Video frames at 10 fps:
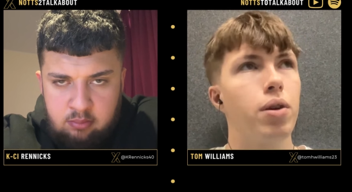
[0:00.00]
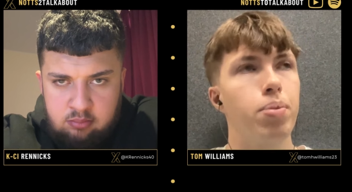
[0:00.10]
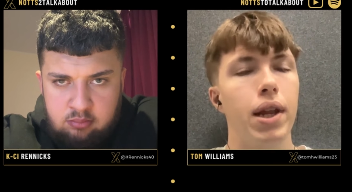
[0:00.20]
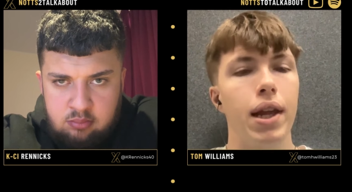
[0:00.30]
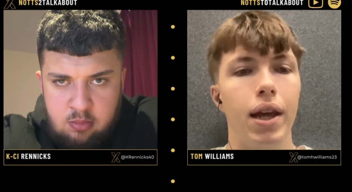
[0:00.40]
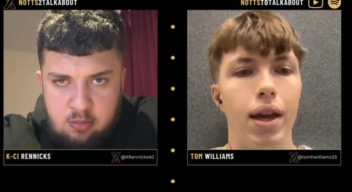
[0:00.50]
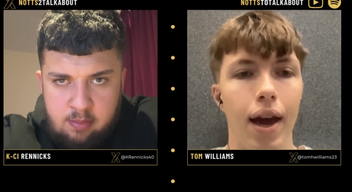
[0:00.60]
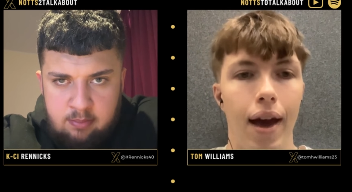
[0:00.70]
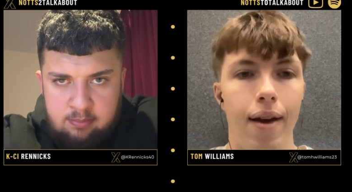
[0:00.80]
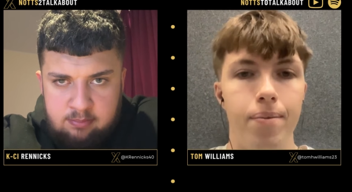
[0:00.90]
Speaker 1: completely
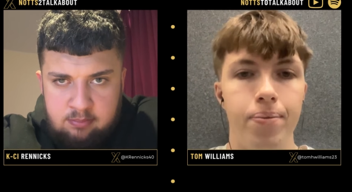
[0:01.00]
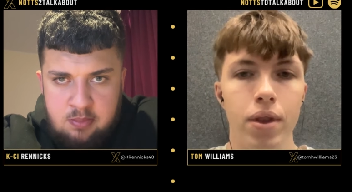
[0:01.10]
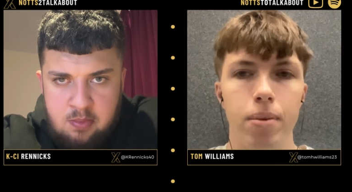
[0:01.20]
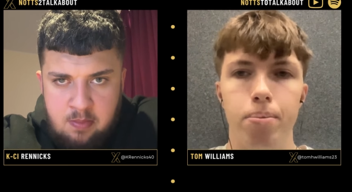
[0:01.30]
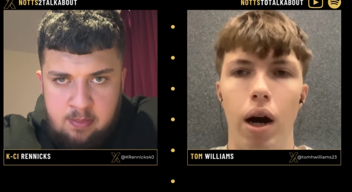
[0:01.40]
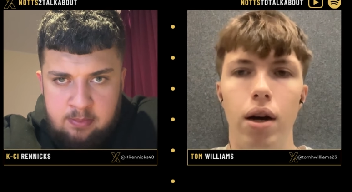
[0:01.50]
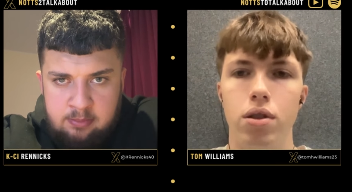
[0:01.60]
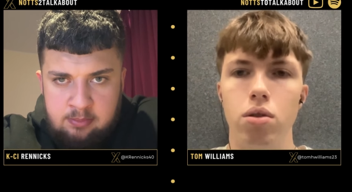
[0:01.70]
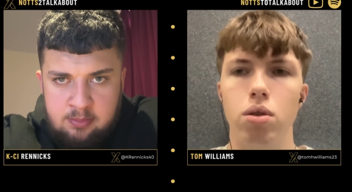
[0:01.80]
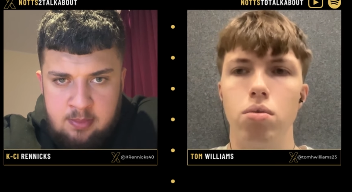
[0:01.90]
yet, but I
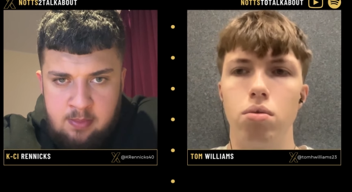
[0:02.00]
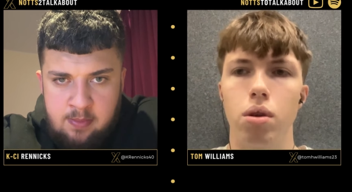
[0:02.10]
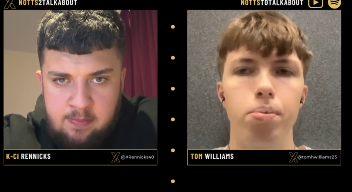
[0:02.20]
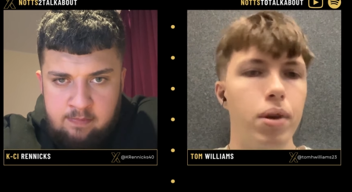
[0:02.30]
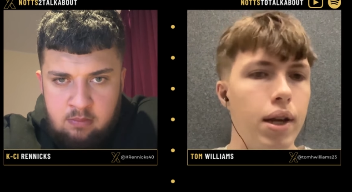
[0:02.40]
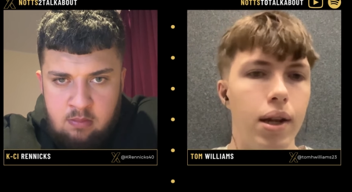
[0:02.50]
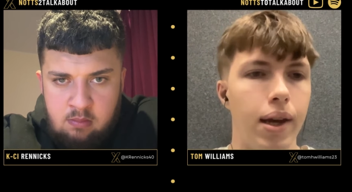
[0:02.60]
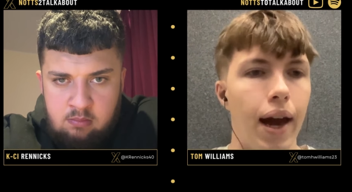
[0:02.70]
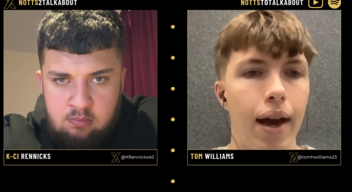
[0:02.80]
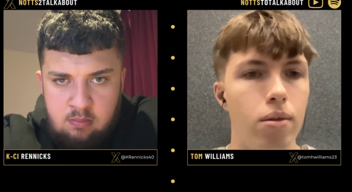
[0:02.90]
do completely
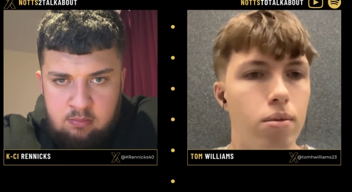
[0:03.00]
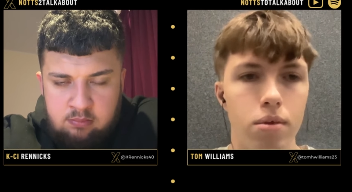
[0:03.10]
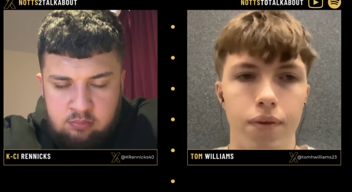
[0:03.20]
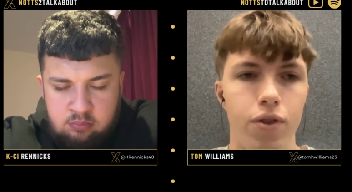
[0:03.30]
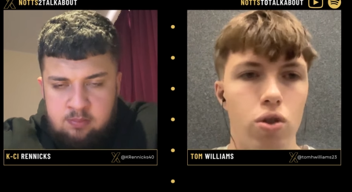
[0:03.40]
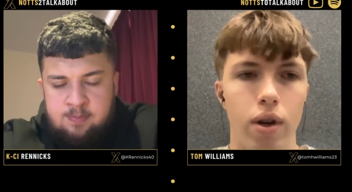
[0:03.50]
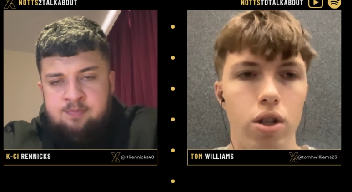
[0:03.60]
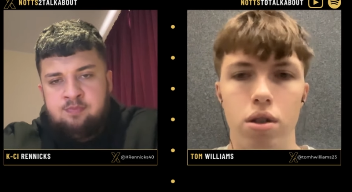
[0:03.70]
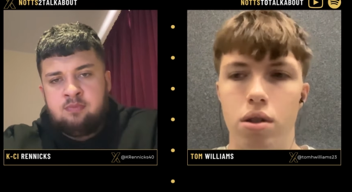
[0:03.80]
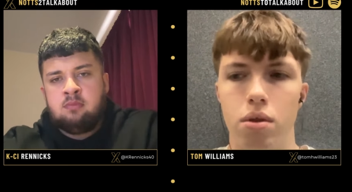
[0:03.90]
get the
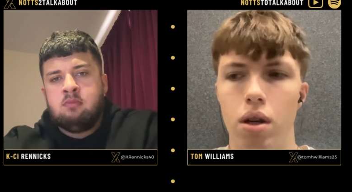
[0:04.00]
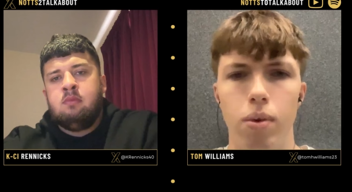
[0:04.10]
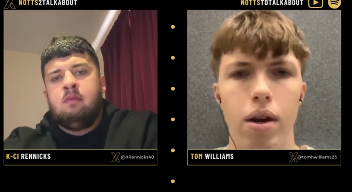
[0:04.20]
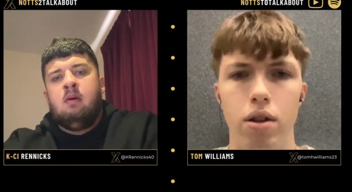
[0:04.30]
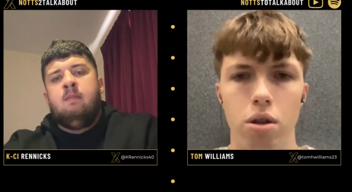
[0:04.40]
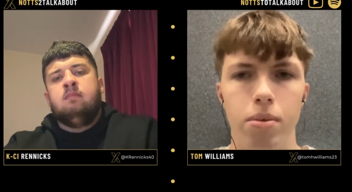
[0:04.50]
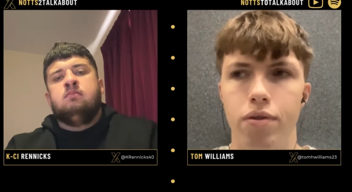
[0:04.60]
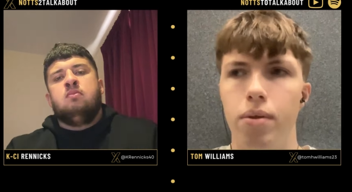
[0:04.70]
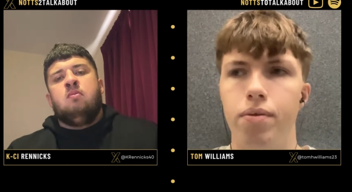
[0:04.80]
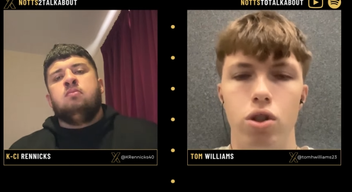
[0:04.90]
frustration and, and where it's coming
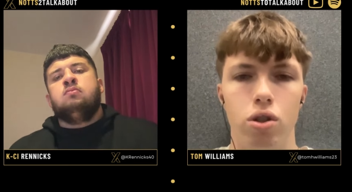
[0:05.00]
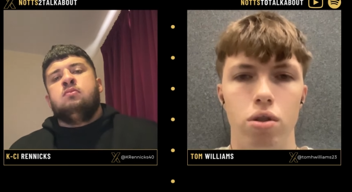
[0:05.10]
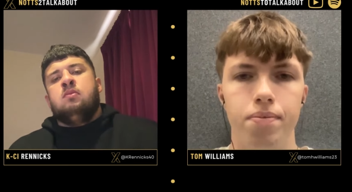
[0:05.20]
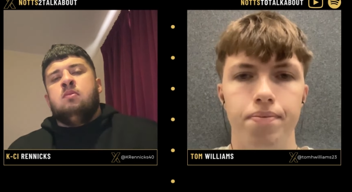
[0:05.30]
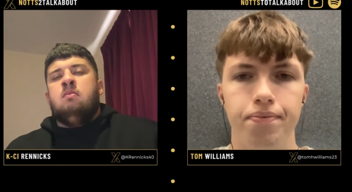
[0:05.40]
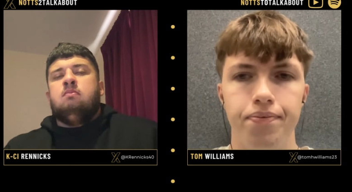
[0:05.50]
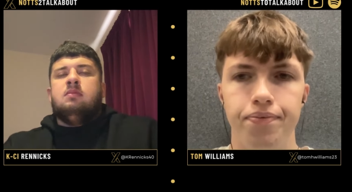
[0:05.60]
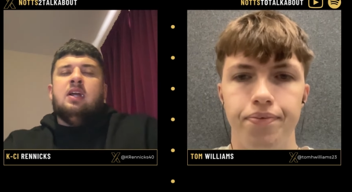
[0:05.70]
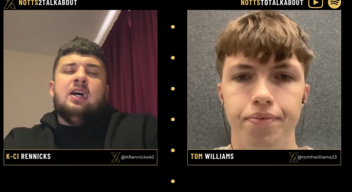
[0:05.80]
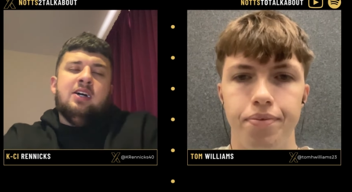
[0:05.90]
from for sure.
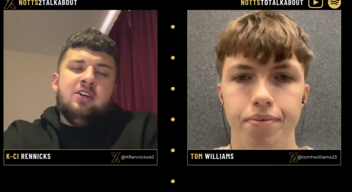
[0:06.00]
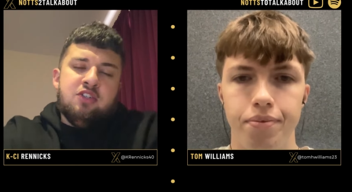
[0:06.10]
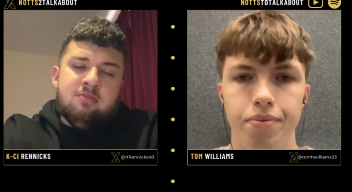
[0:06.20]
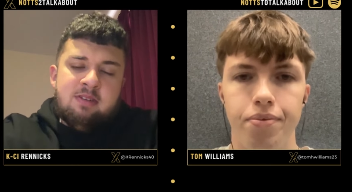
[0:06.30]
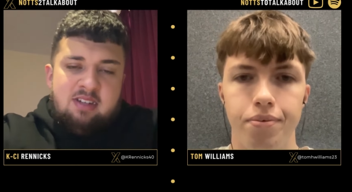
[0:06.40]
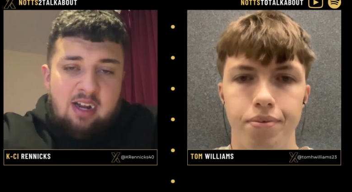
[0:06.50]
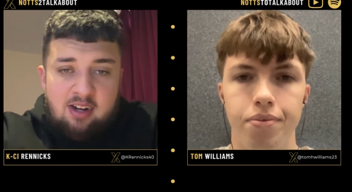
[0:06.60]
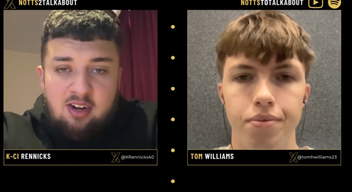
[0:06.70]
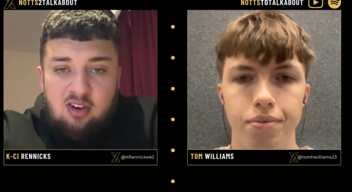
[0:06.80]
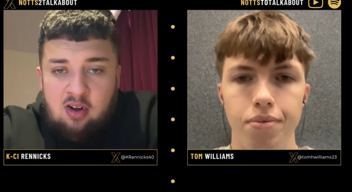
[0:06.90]
Speaker 2: Mm, hundred
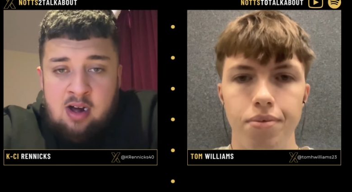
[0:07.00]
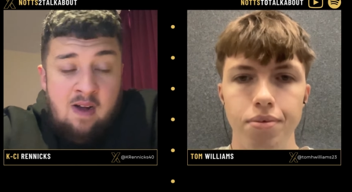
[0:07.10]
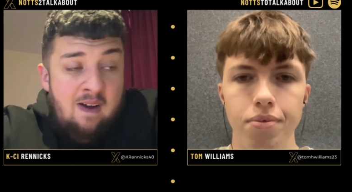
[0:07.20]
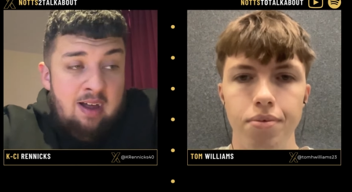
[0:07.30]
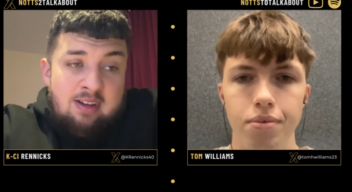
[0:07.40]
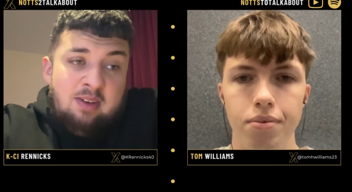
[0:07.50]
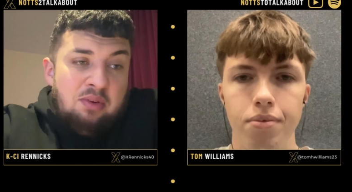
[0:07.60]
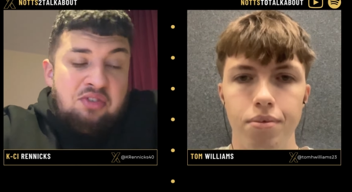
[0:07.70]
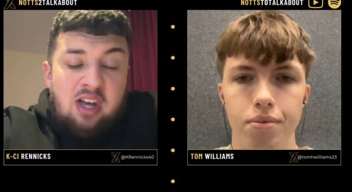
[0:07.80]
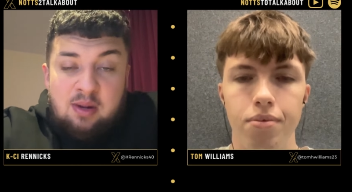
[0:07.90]
percent. And look,
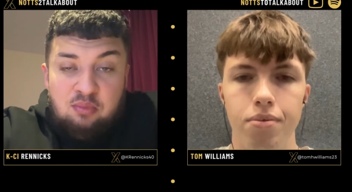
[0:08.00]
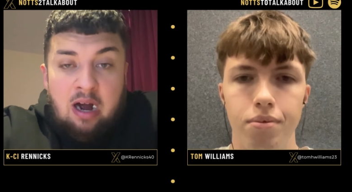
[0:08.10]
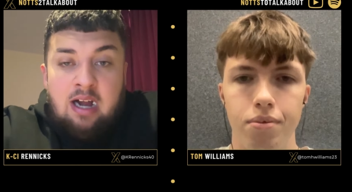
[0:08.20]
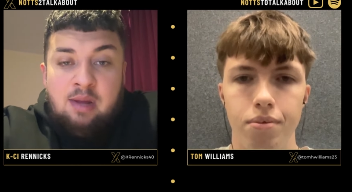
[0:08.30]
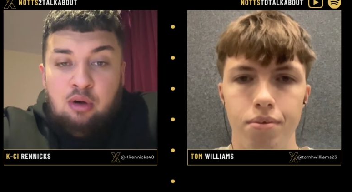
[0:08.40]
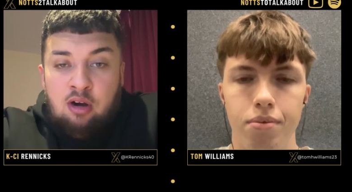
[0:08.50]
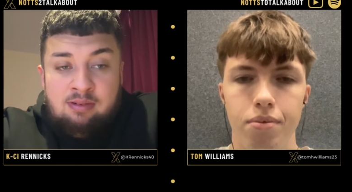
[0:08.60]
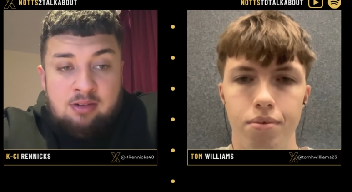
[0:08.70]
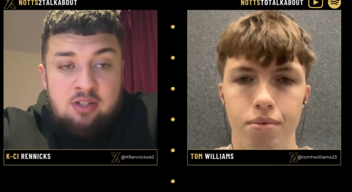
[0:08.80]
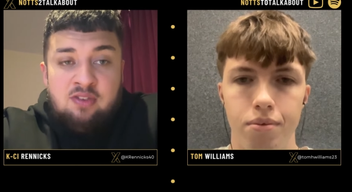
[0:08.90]
because I'm not saying I'm writing him
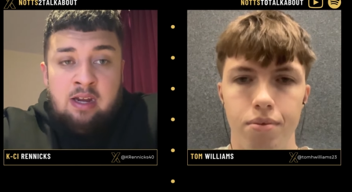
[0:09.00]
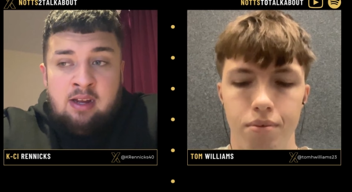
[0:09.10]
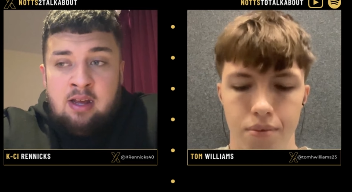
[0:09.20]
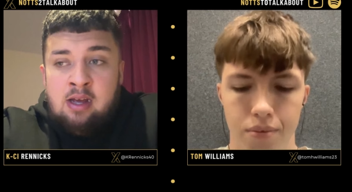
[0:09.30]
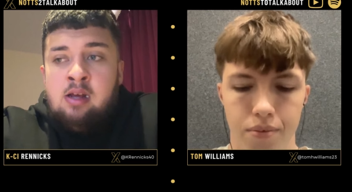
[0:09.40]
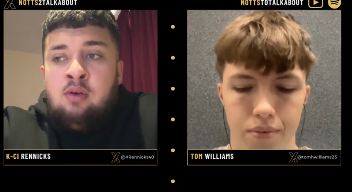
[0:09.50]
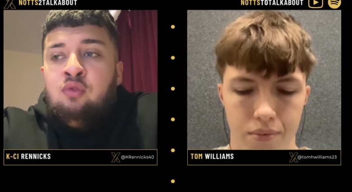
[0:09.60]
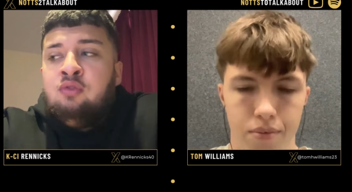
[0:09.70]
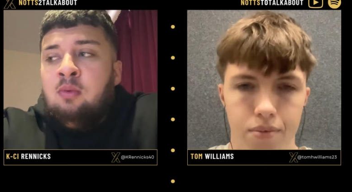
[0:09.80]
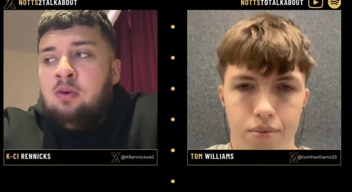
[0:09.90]
off. I just think
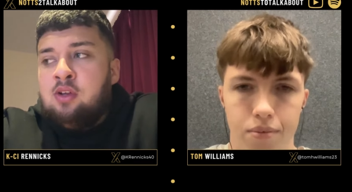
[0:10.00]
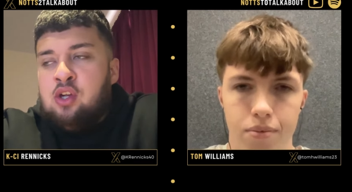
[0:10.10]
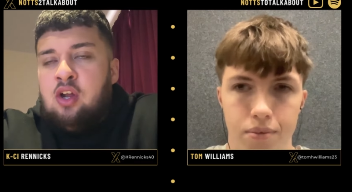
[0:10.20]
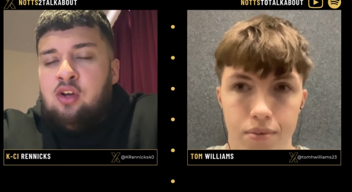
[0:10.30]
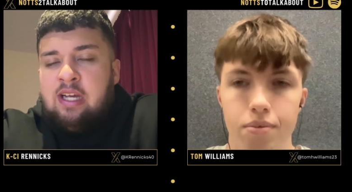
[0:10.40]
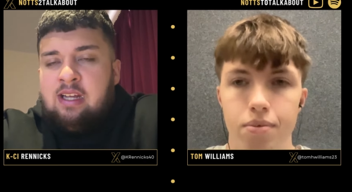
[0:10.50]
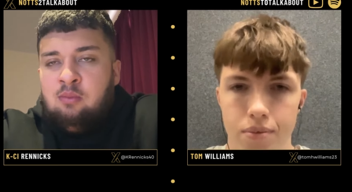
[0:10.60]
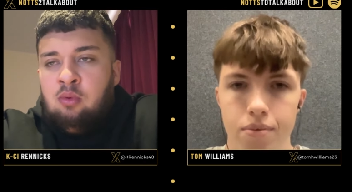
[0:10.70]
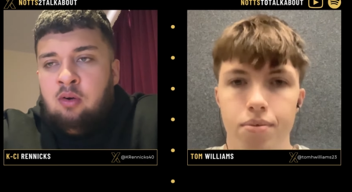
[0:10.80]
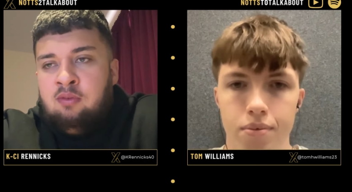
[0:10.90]
from what you know,
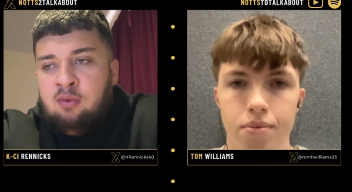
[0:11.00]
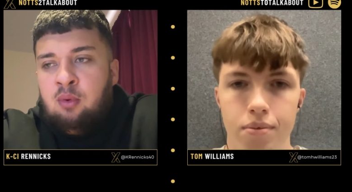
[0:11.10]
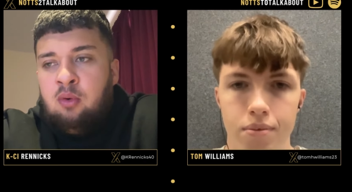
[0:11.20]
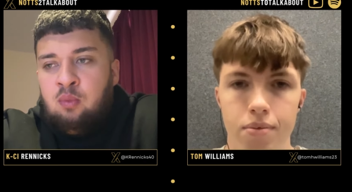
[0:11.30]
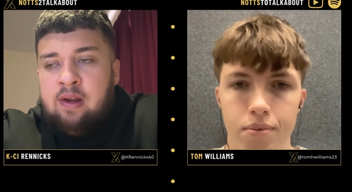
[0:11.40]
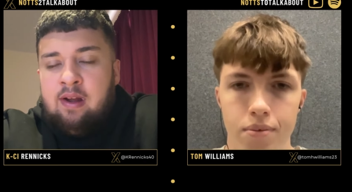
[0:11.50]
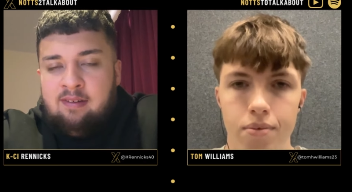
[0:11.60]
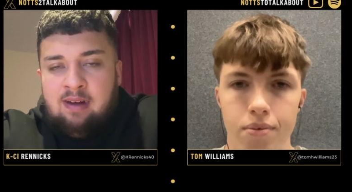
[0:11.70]
you what from what we